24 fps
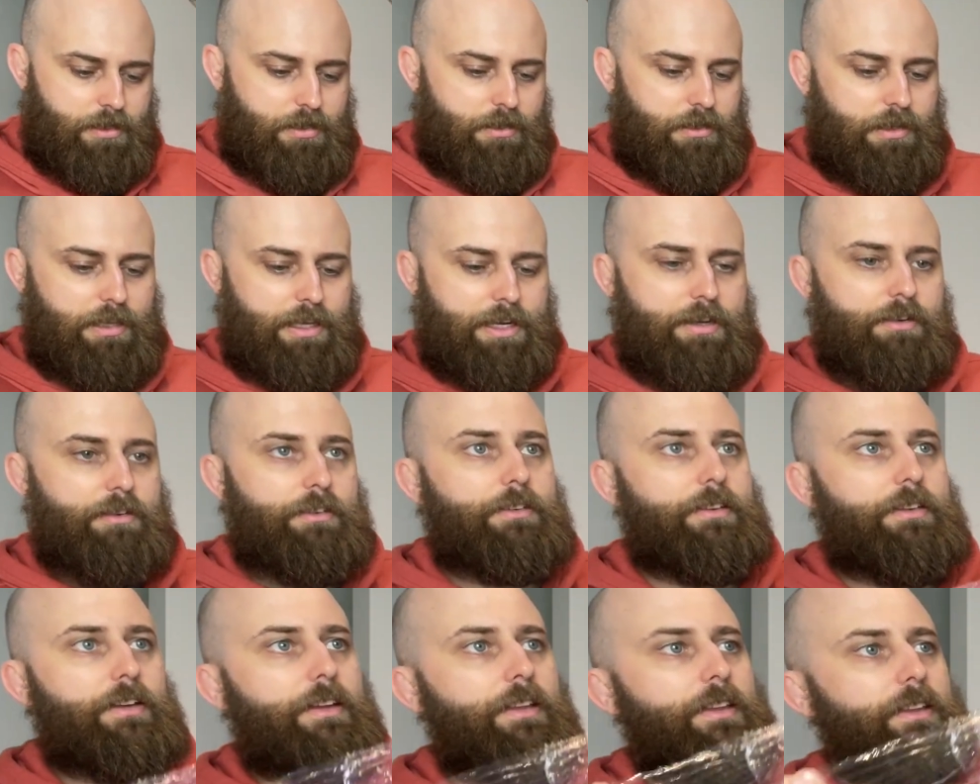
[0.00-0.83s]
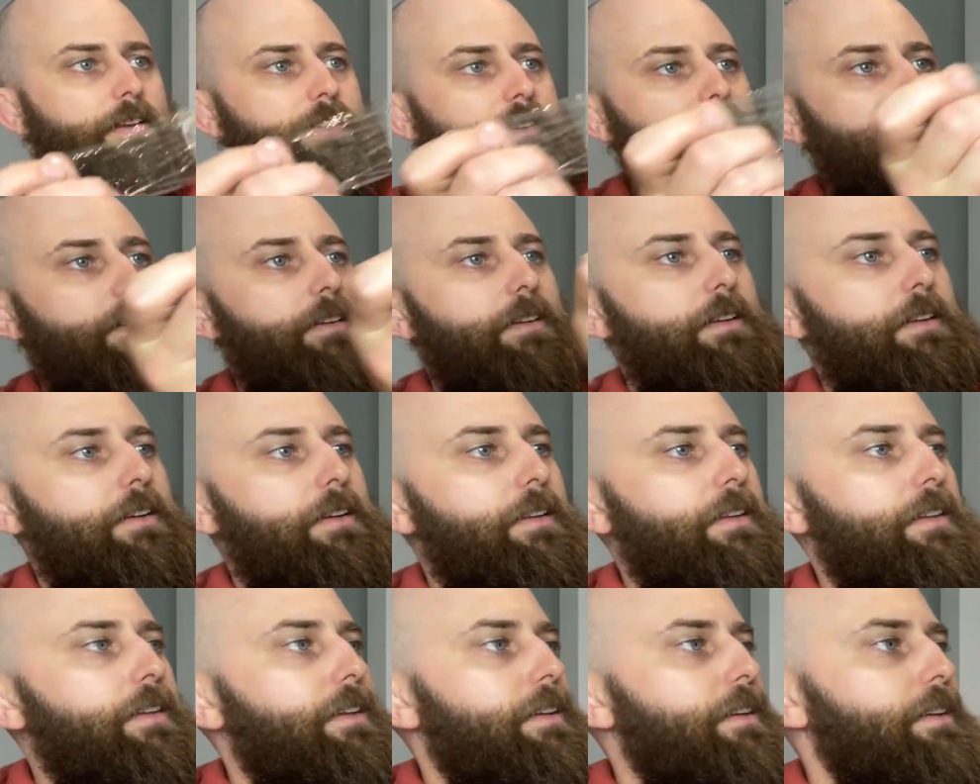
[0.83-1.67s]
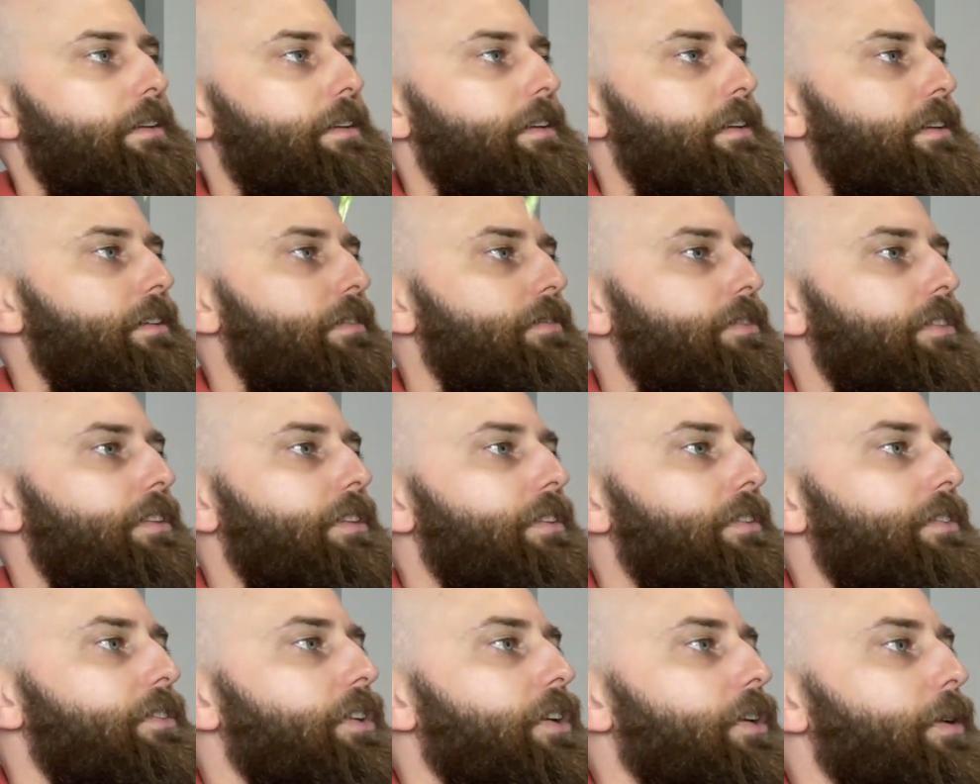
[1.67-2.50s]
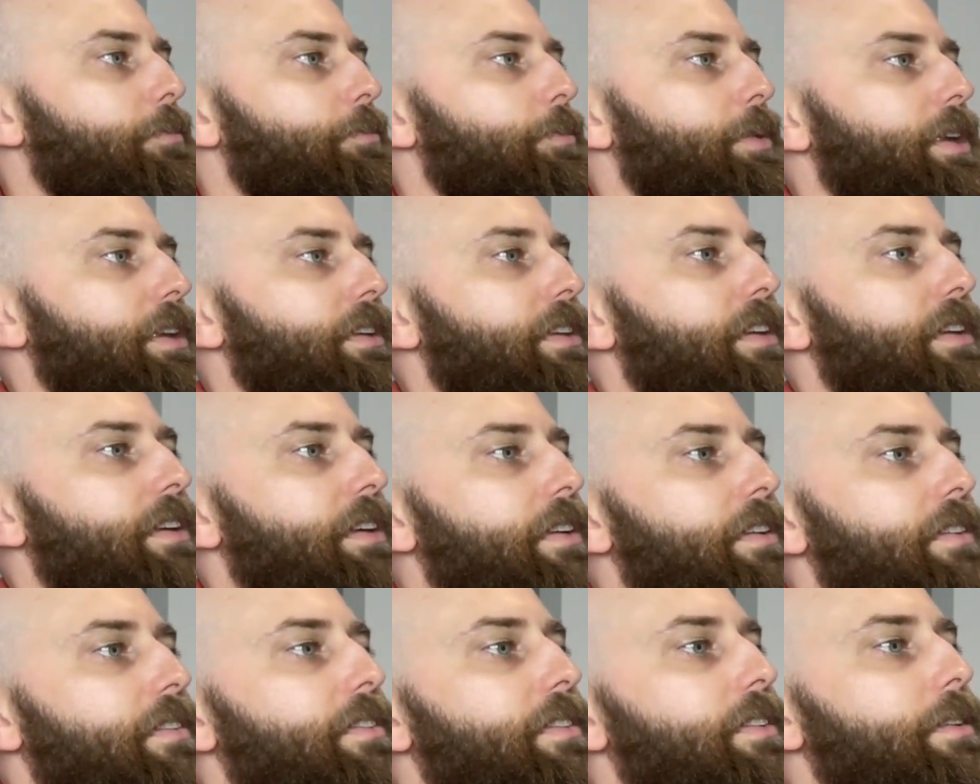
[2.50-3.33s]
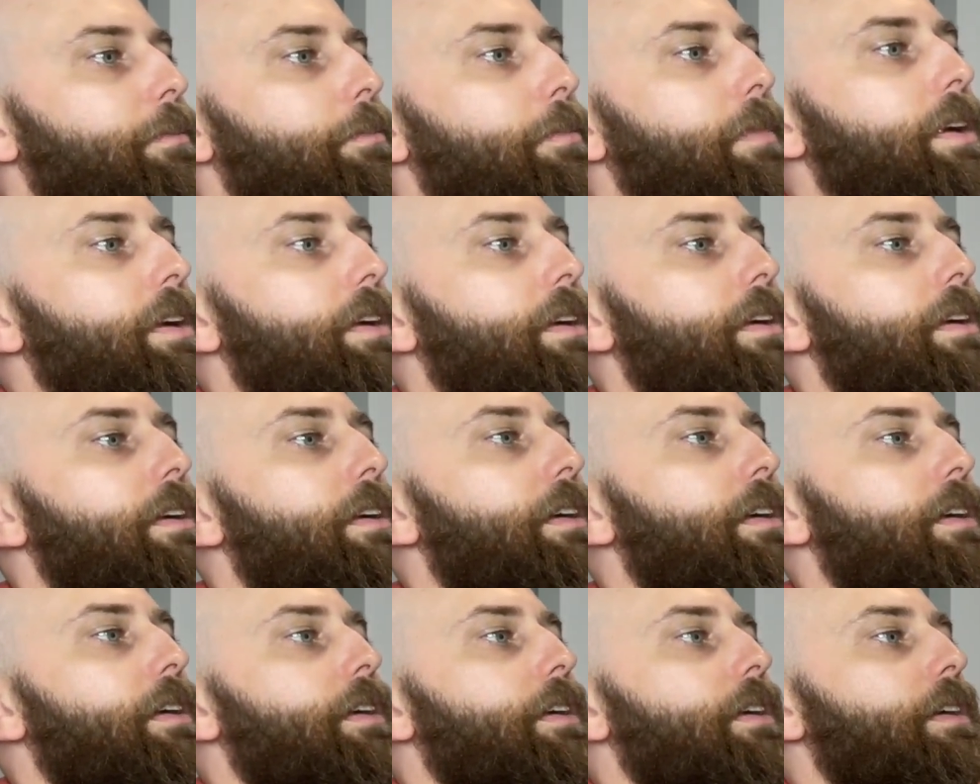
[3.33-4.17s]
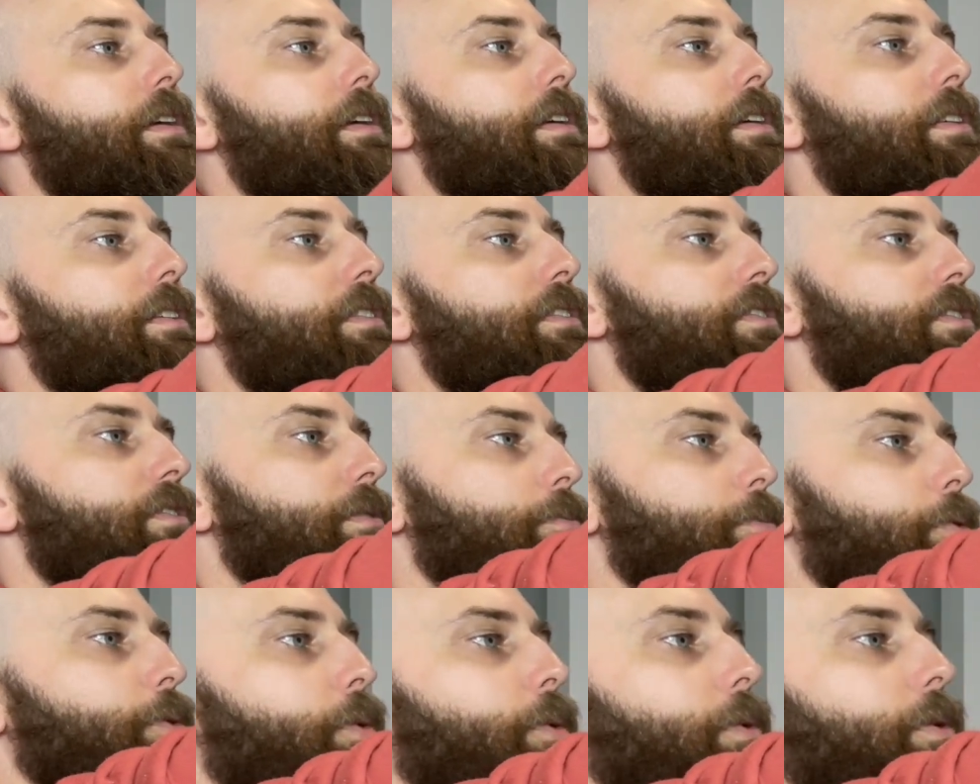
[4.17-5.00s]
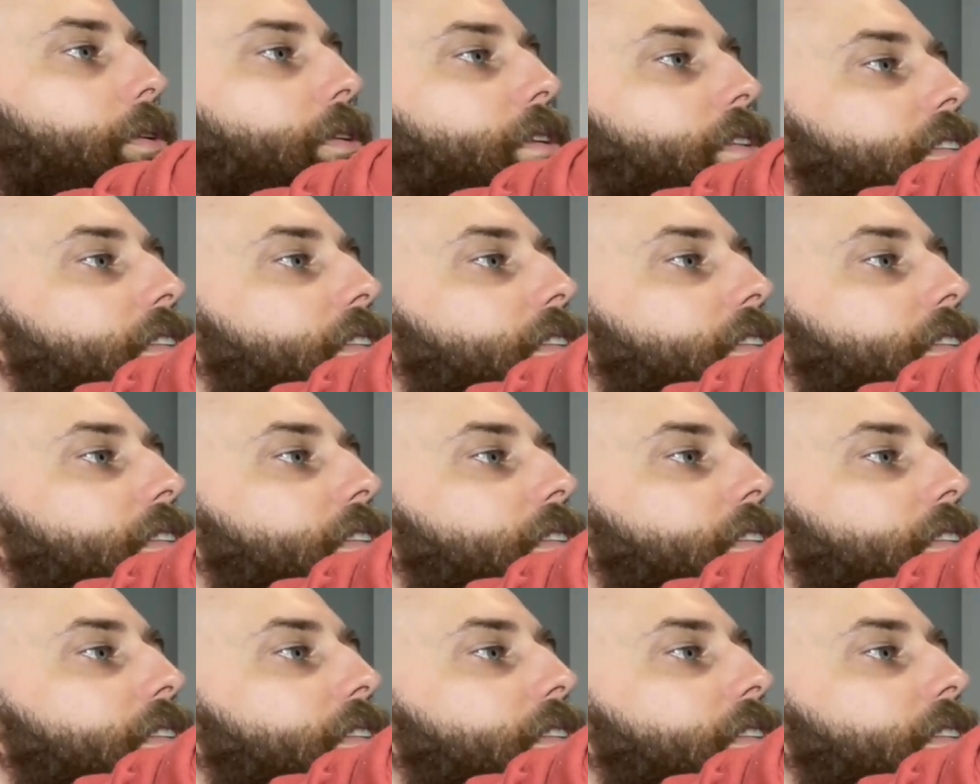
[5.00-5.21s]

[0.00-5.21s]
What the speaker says: layer it together, and then give the top bit here some support